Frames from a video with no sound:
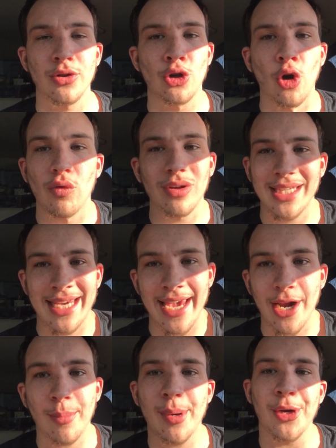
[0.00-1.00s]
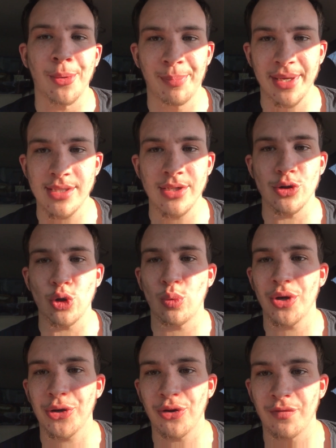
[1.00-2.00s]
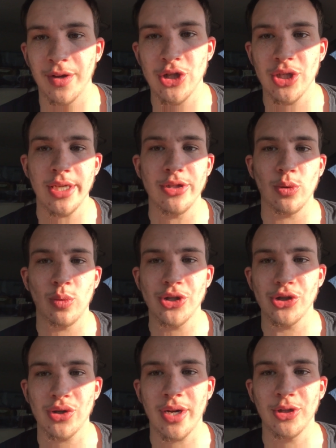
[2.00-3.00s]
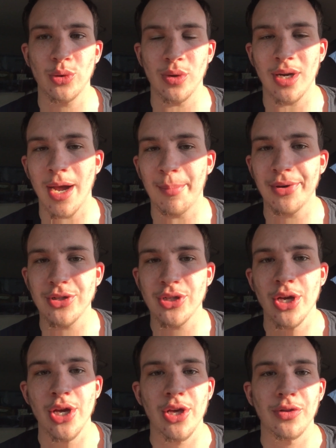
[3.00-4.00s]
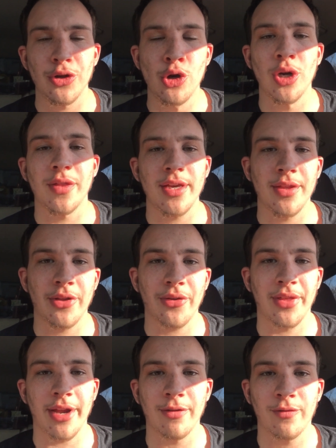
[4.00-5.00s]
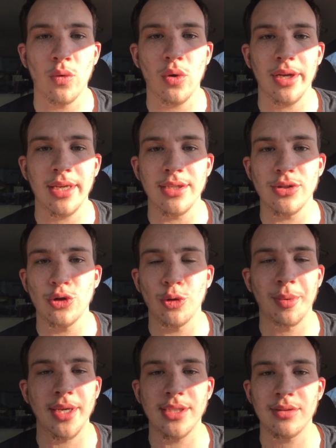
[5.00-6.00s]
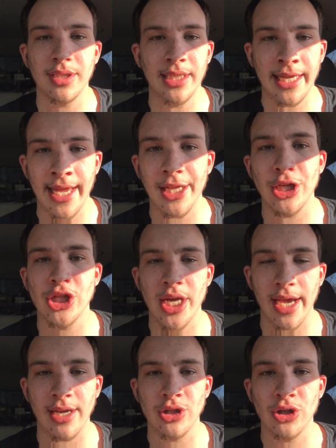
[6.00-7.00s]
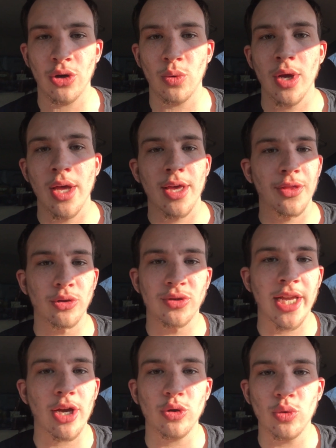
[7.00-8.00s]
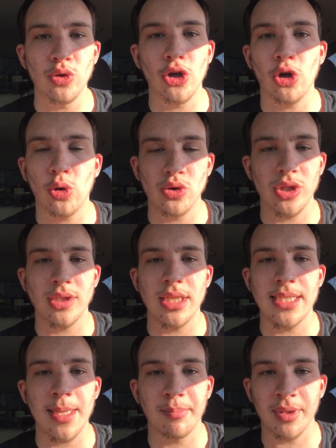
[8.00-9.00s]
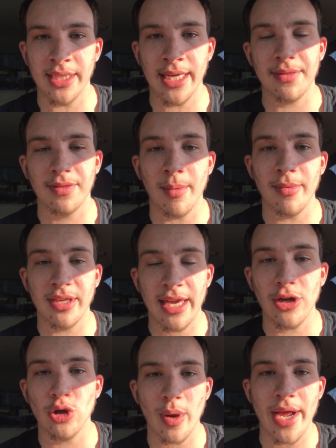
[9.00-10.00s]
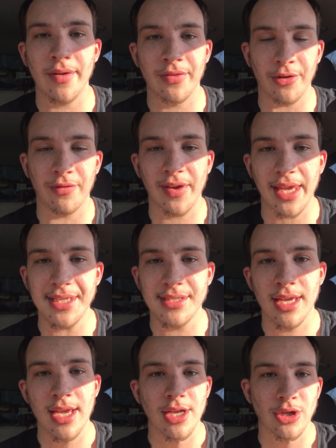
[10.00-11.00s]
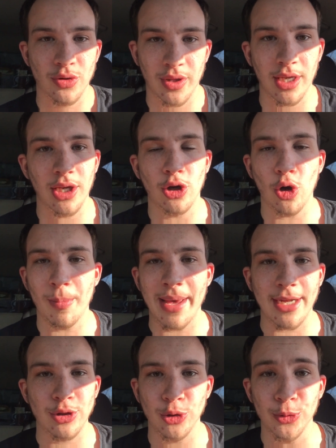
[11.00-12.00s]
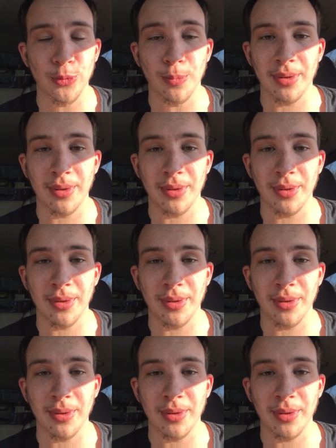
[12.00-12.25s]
don't really care about your business or what your vision is or what you're trying to accomplish. The only thing they're there for is to basically get a check. So they'll tell you no just to simply get you out of their face so they can go back to